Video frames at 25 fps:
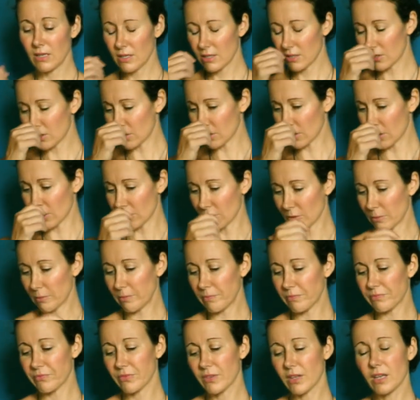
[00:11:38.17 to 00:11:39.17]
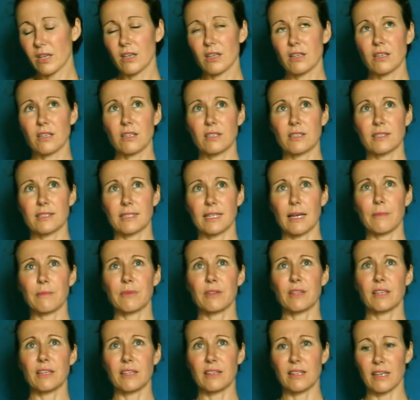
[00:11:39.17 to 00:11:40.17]
So
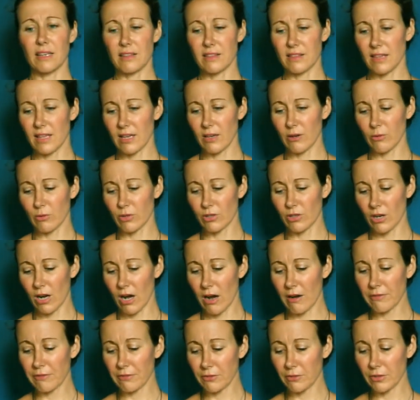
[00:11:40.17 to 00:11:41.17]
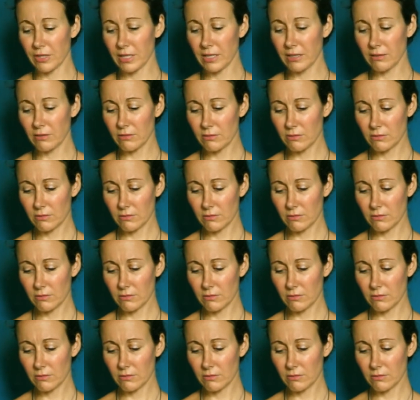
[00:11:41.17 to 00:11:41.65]
something that they were offering